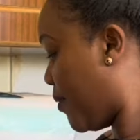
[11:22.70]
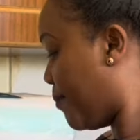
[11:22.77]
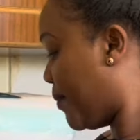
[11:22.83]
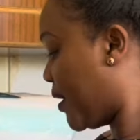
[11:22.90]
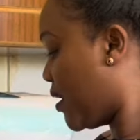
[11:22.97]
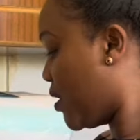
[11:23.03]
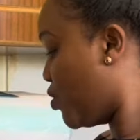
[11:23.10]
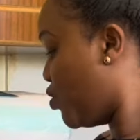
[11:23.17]

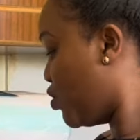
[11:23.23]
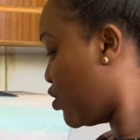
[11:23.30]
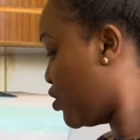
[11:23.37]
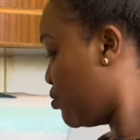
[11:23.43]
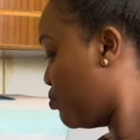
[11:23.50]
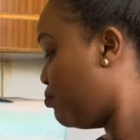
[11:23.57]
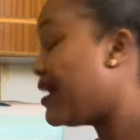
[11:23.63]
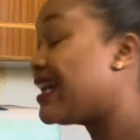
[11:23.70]
Mega,
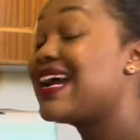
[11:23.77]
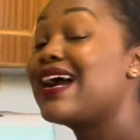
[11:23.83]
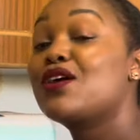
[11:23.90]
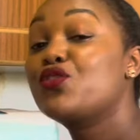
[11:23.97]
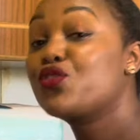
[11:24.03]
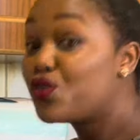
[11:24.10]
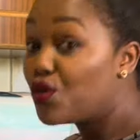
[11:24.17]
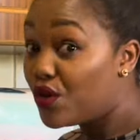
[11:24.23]
Mega
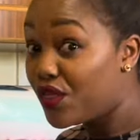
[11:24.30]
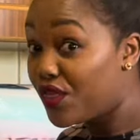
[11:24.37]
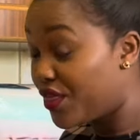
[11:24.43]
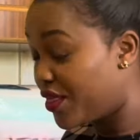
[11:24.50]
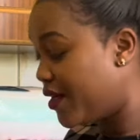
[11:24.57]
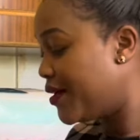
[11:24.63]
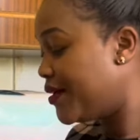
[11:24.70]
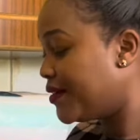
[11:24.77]
Growth
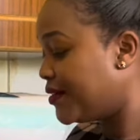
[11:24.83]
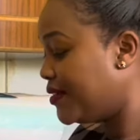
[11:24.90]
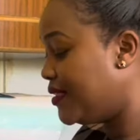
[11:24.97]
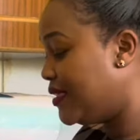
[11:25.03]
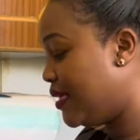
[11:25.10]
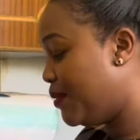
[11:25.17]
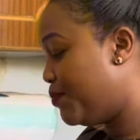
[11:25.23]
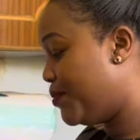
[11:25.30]

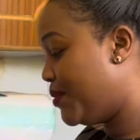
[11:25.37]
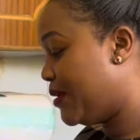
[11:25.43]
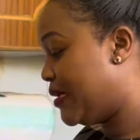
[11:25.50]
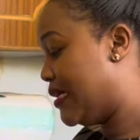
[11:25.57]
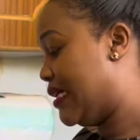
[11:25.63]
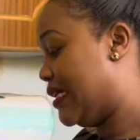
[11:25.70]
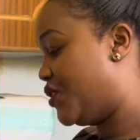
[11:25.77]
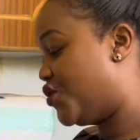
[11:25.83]
Deep
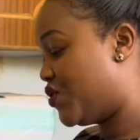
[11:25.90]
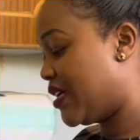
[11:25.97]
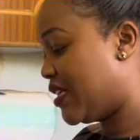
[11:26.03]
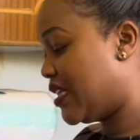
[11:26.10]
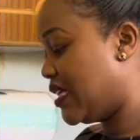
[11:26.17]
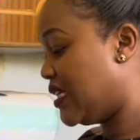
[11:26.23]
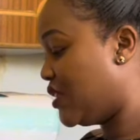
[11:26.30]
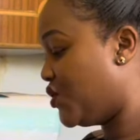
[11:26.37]

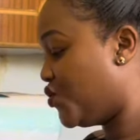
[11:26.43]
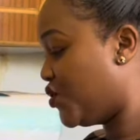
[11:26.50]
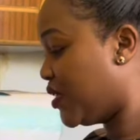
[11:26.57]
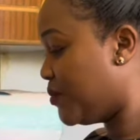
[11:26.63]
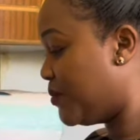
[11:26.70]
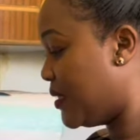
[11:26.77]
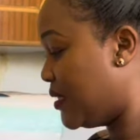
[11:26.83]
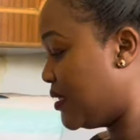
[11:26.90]
Strengthening
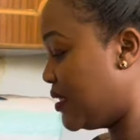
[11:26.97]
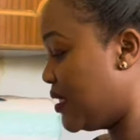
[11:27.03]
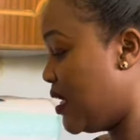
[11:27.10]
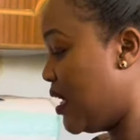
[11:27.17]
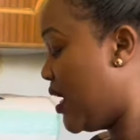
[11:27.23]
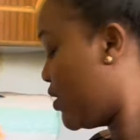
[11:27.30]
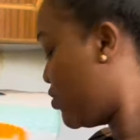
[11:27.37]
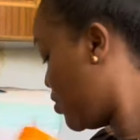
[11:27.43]
Treatment.
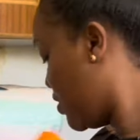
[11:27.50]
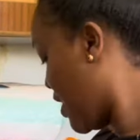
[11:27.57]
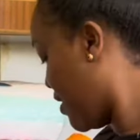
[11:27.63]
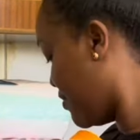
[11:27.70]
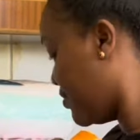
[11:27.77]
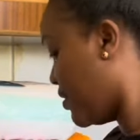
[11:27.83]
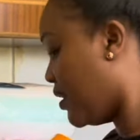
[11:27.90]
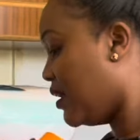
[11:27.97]
I don't
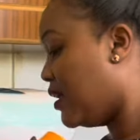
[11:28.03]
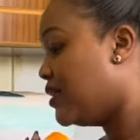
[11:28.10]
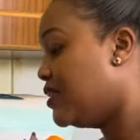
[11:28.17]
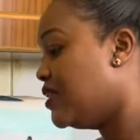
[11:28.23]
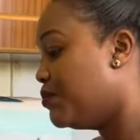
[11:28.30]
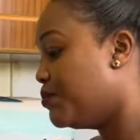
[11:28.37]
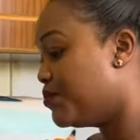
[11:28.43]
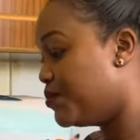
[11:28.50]
have a
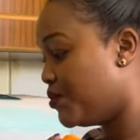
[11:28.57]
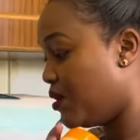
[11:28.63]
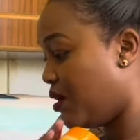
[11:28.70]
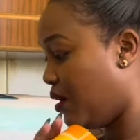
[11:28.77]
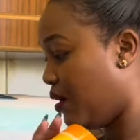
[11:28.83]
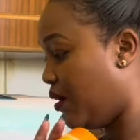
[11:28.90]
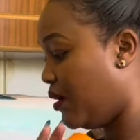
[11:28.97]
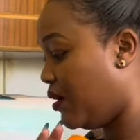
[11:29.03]
deep
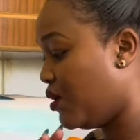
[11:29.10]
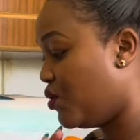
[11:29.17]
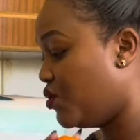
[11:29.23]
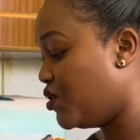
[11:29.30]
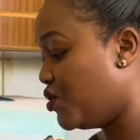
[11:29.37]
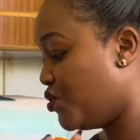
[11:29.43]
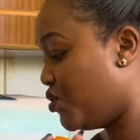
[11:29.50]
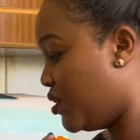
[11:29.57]
uh,
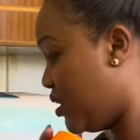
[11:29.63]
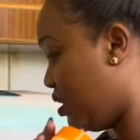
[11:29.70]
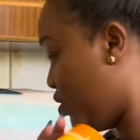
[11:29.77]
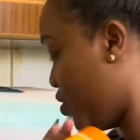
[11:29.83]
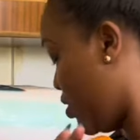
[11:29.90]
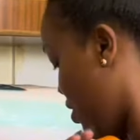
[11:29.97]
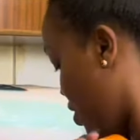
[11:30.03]
conditioning